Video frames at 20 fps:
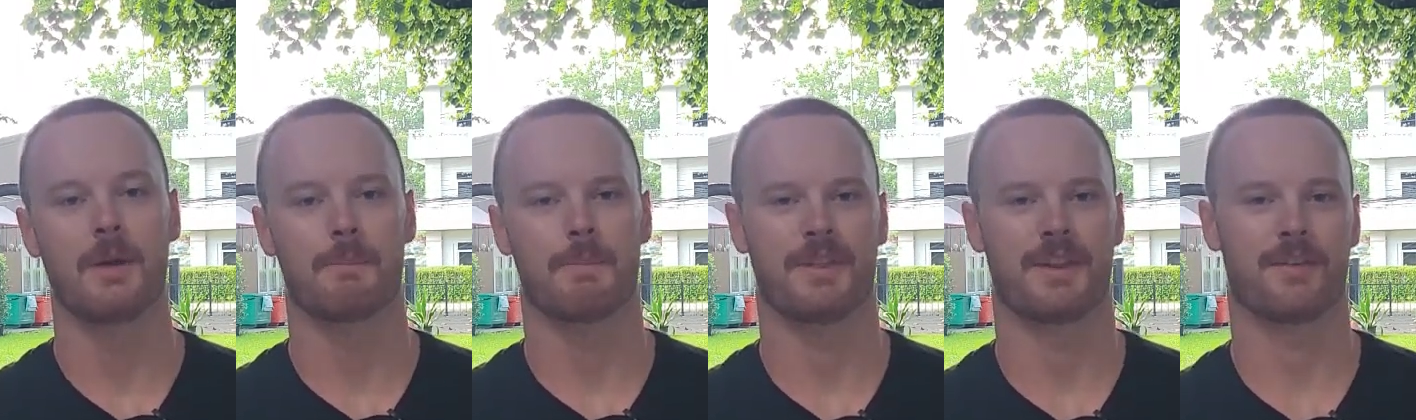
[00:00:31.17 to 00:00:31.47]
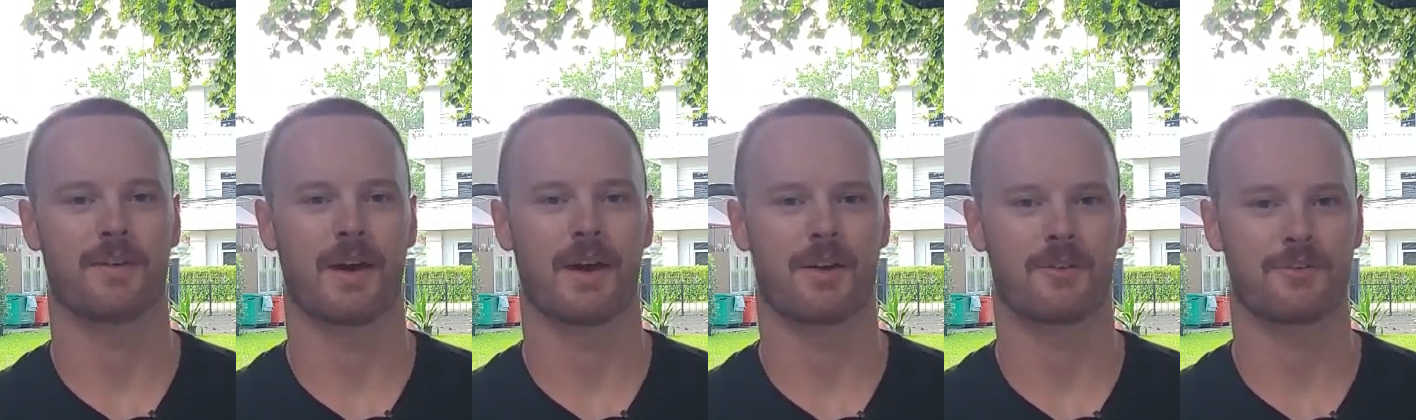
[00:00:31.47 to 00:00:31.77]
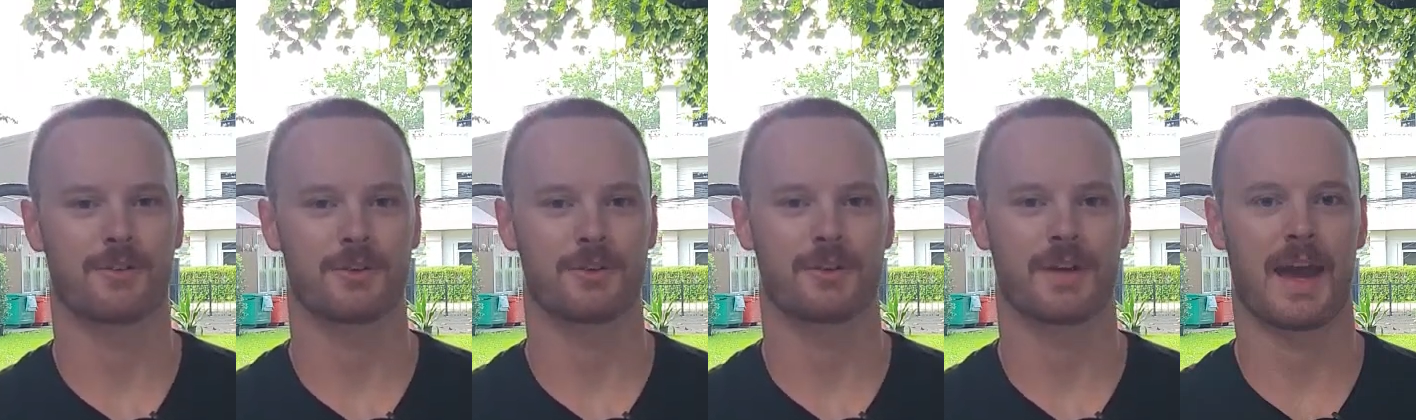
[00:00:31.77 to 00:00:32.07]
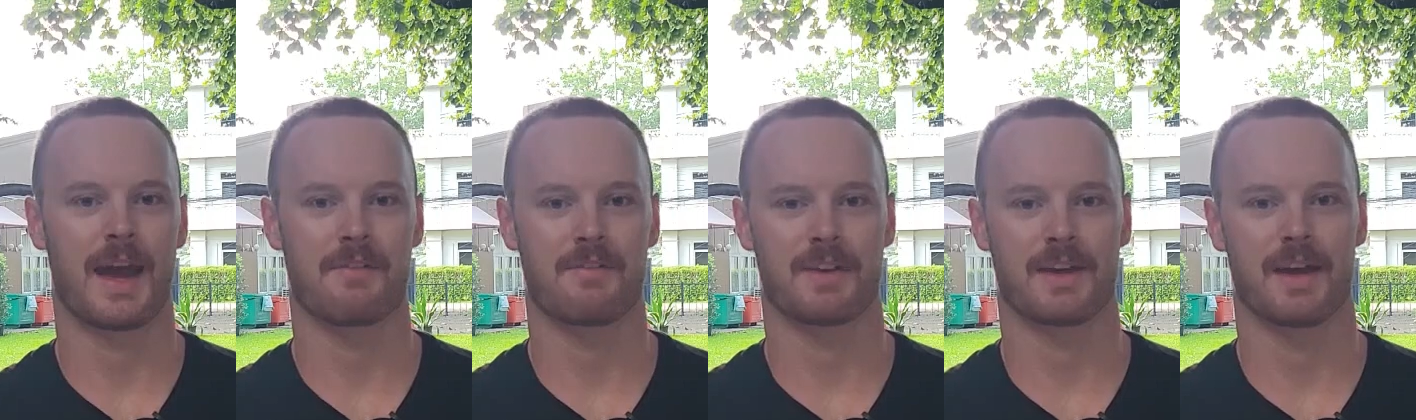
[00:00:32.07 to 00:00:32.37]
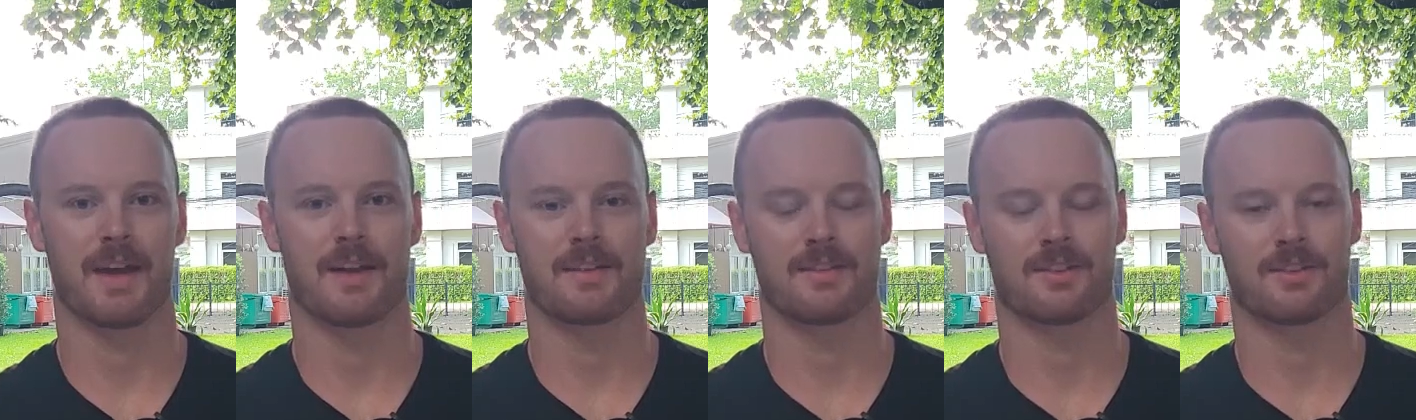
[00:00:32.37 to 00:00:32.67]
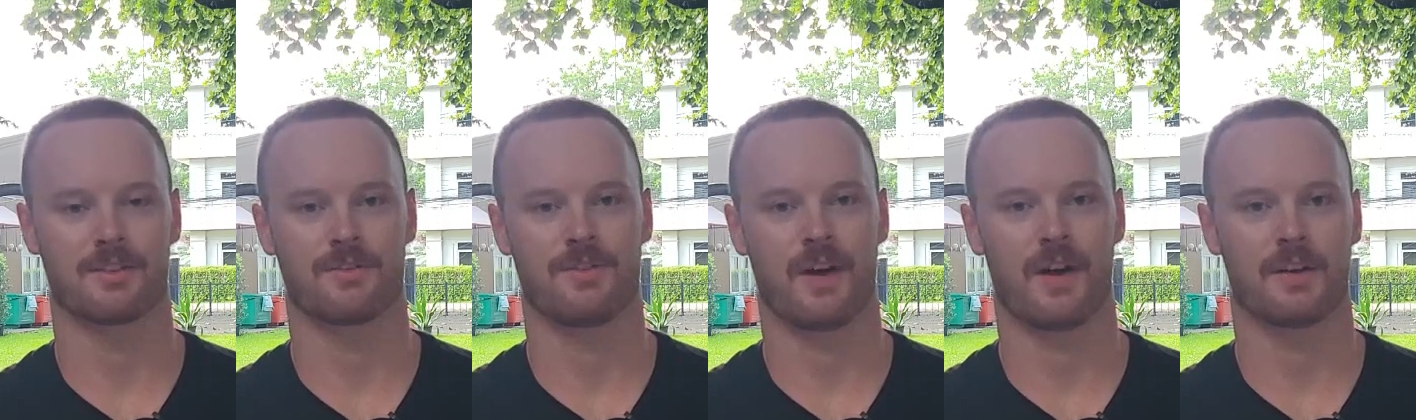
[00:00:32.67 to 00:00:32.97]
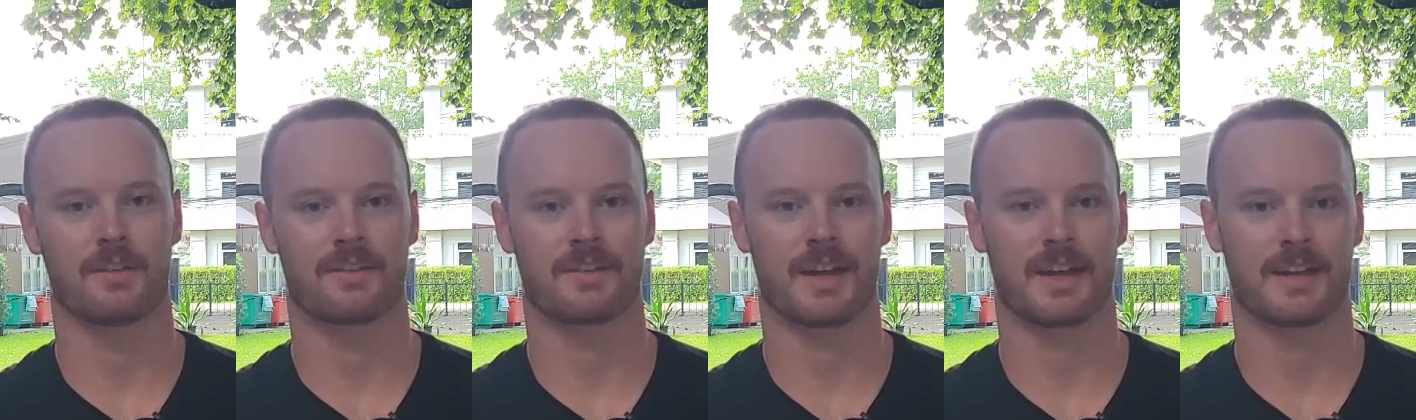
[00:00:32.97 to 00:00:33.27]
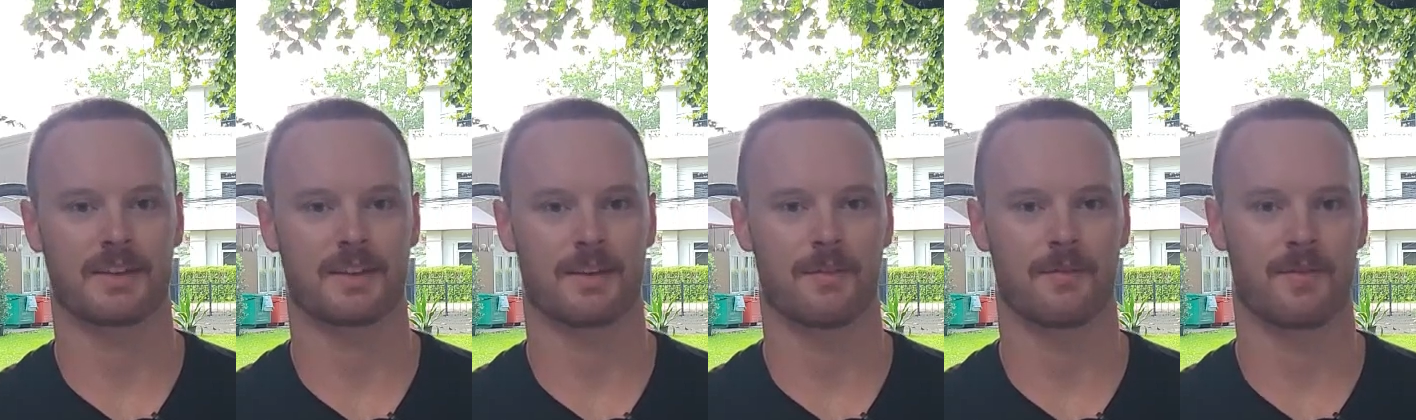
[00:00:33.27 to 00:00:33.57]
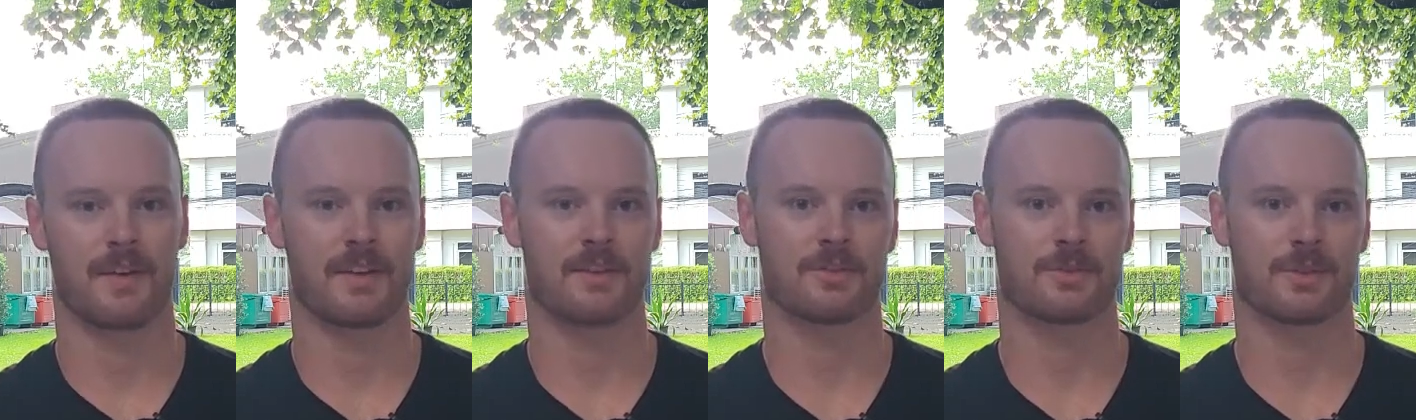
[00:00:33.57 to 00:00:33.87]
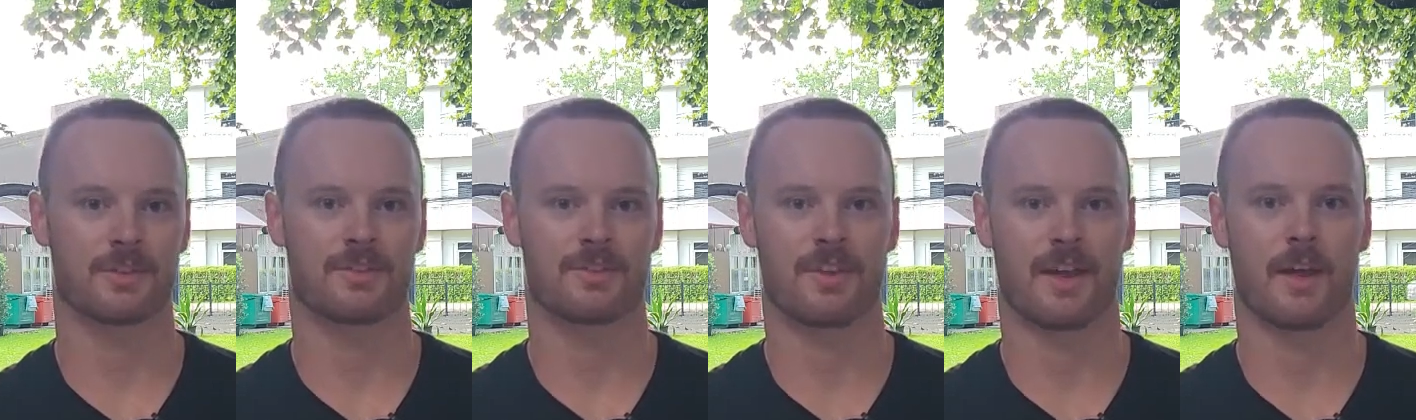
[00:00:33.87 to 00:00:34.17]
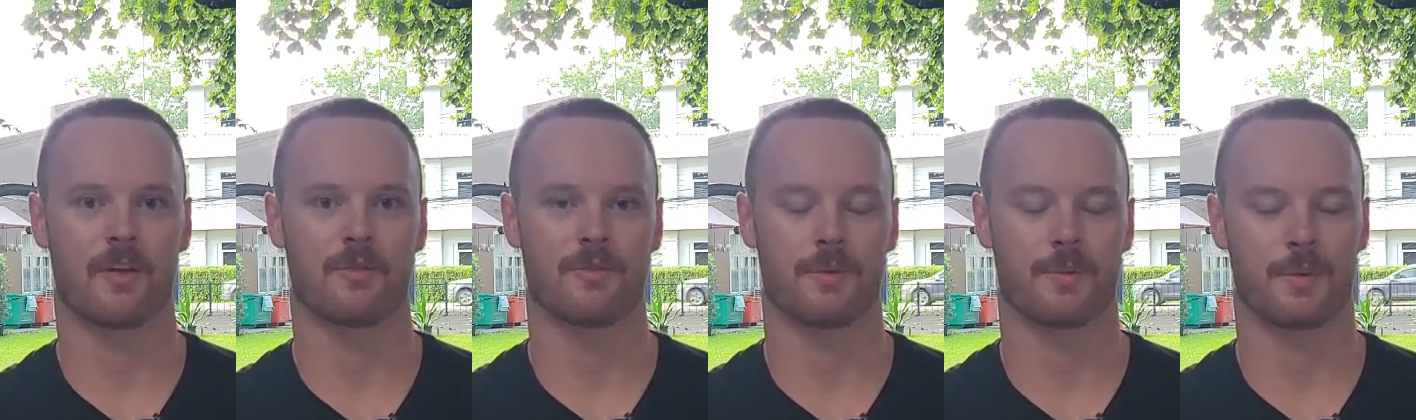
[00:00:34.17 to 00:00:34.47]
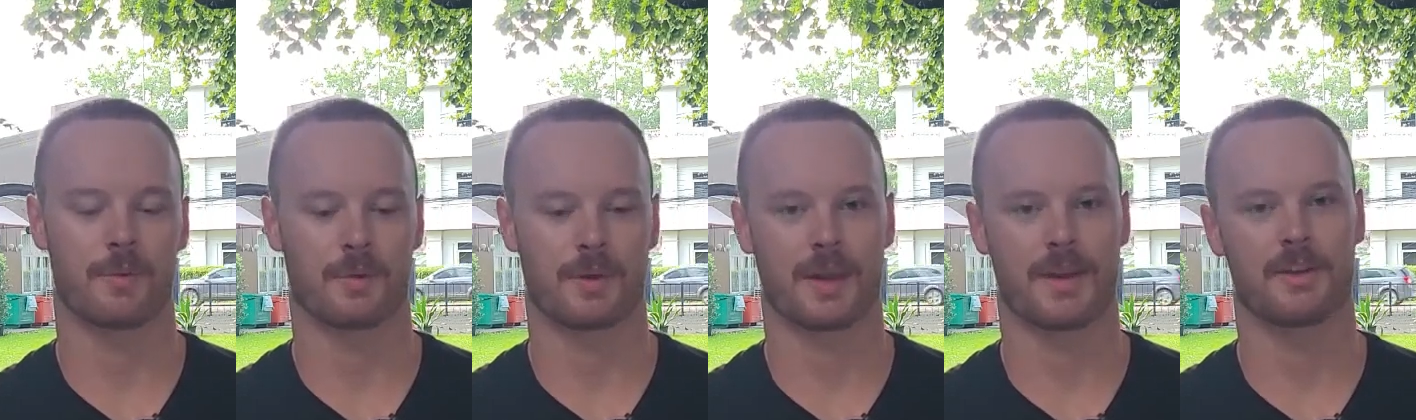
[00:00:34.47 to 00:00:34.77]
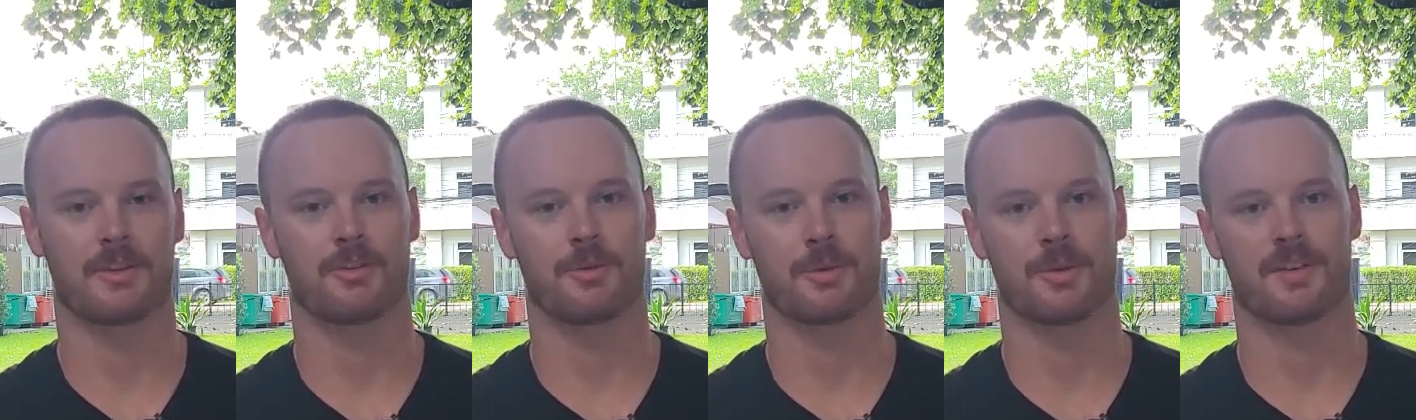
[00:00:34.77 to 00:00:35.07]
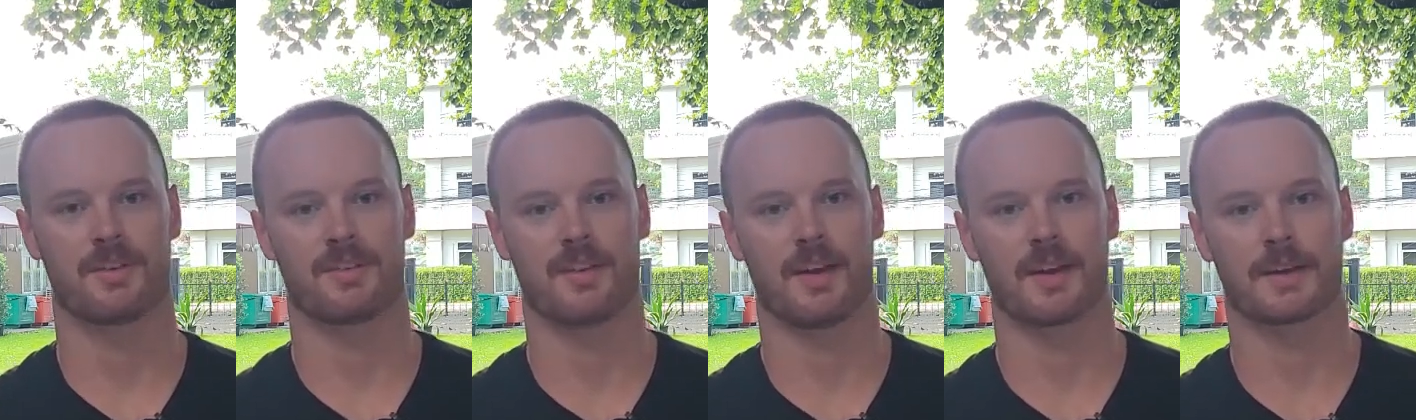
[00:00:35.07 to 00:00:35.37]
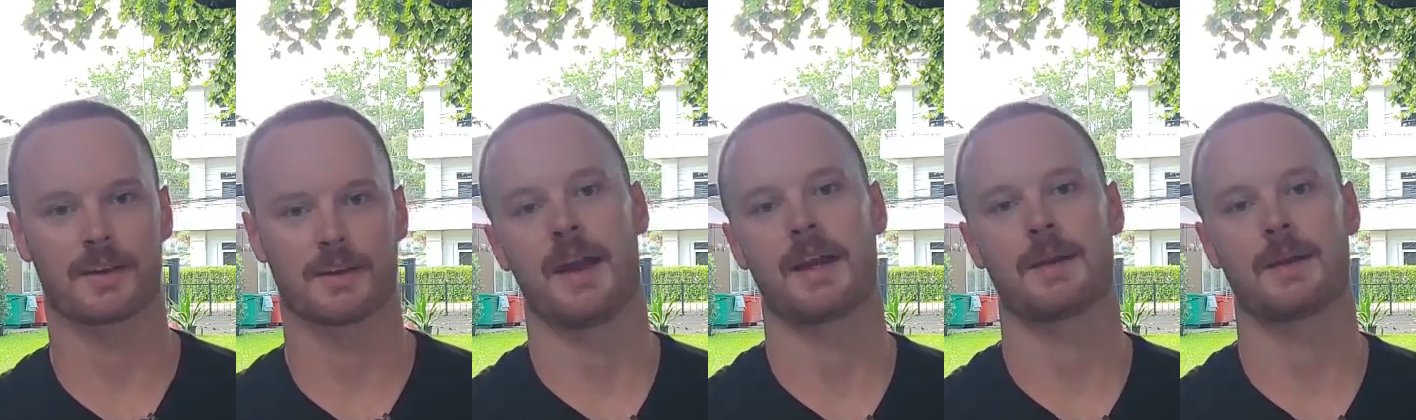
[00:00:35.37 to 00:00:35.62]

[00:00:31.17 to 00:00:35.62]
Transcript: but there are a few caveats as far as getting the visa itself that we will get into in a sec.